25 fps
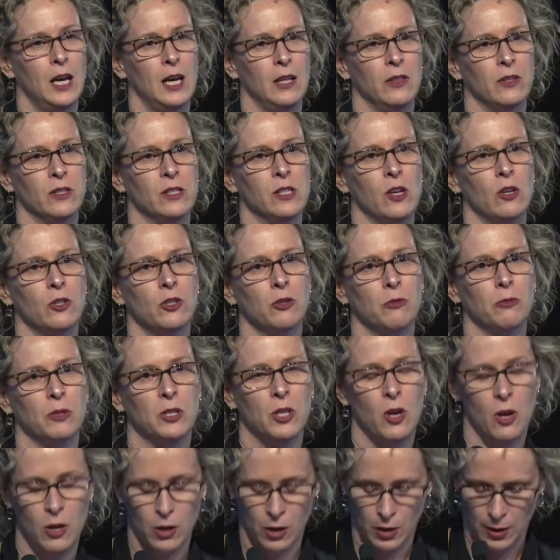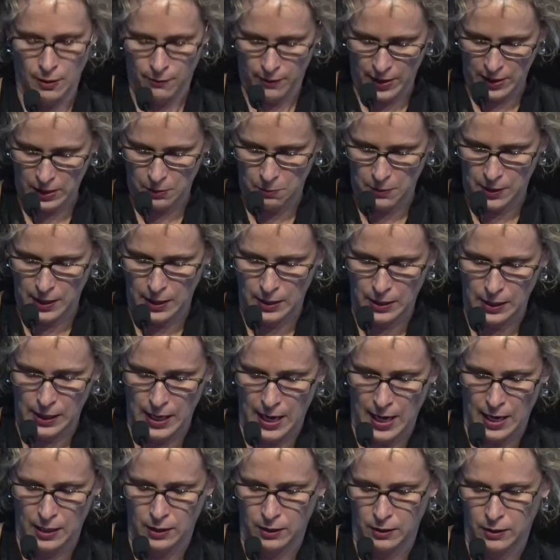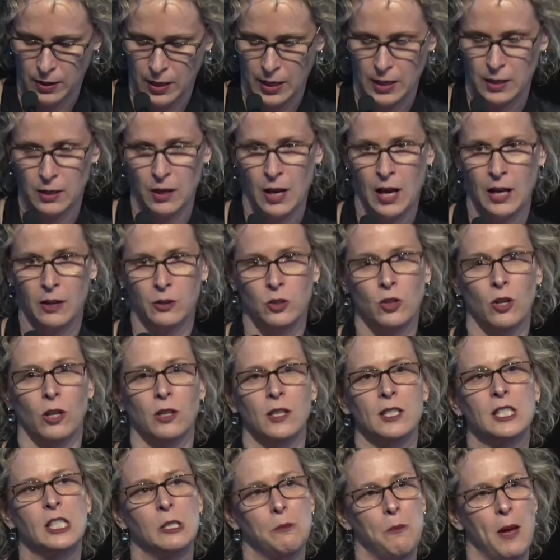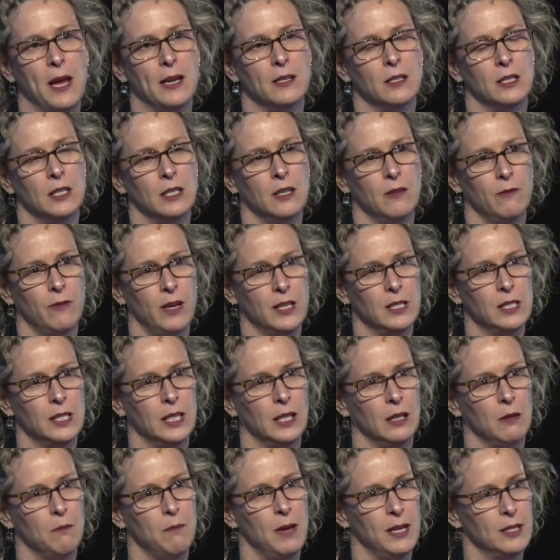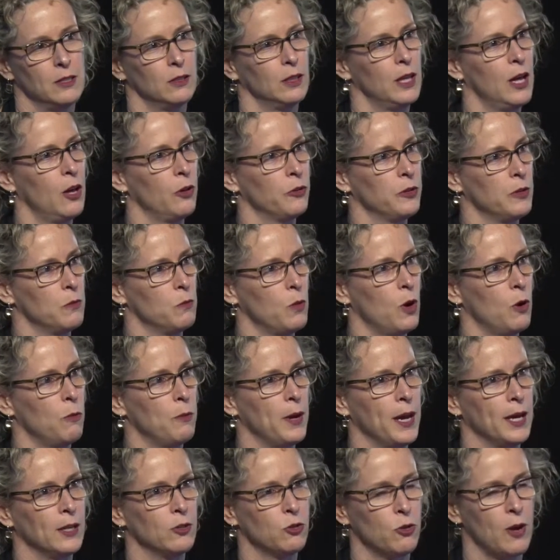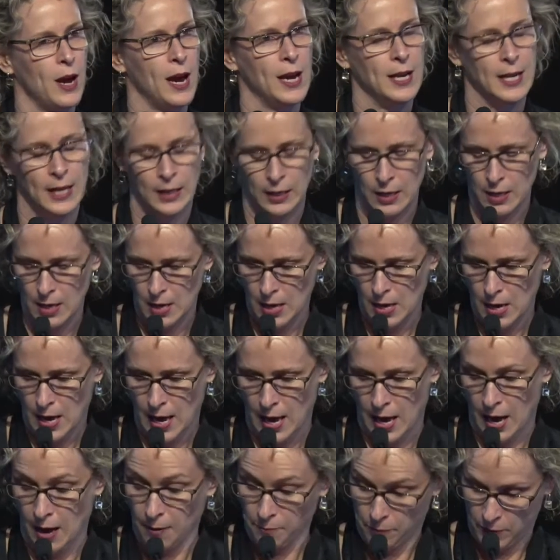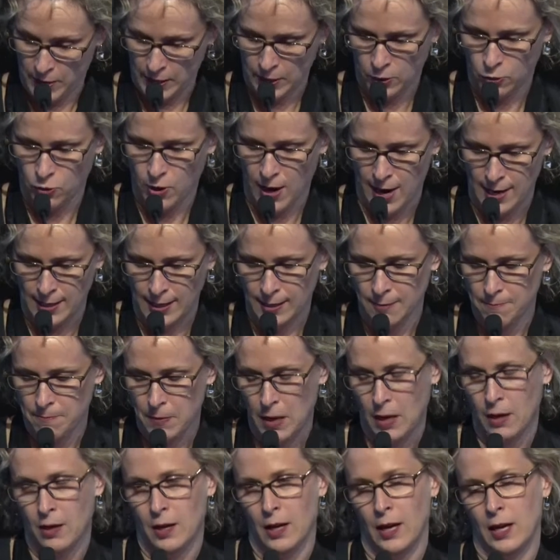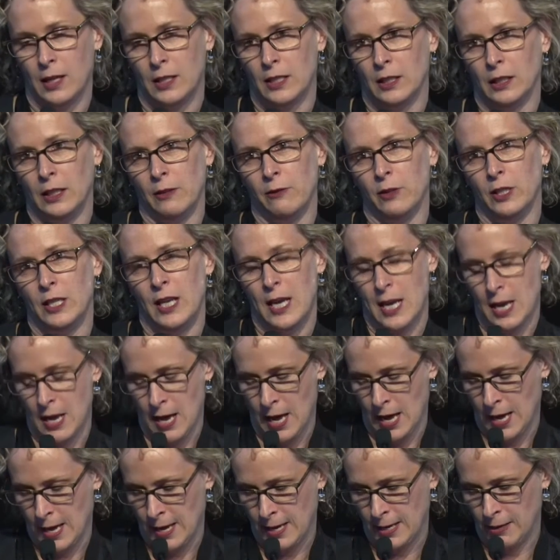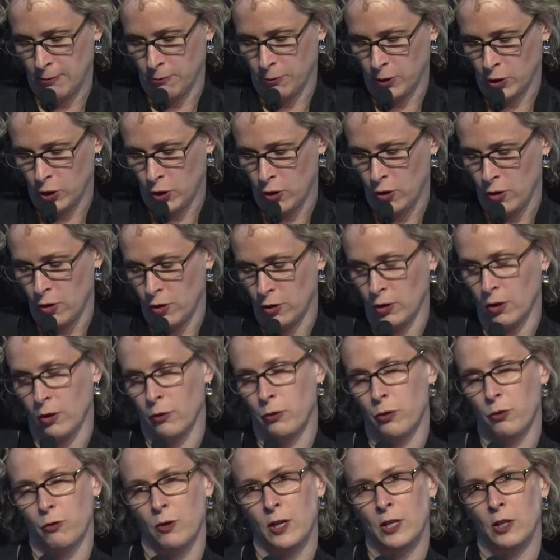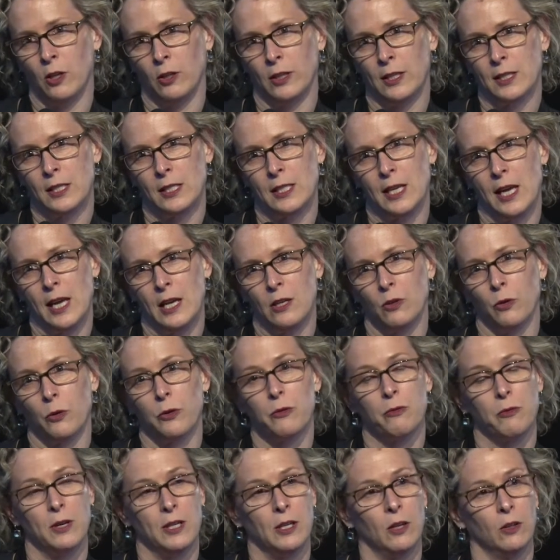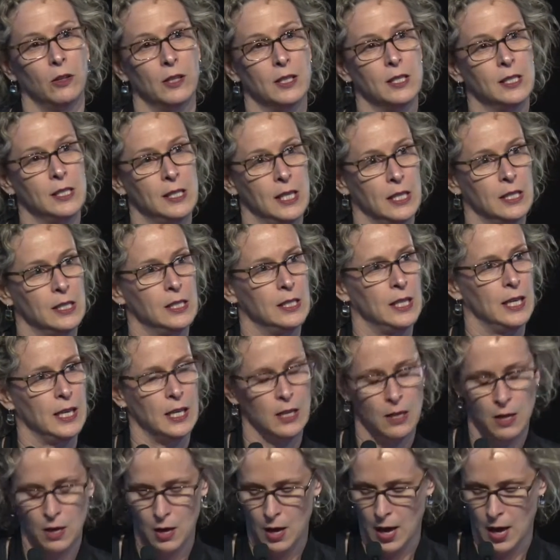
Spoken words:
And the social return on investment indicated that dollars spent in investing in mental health and wellbeing training, this training, delivered a return of $3.10 or $3.60,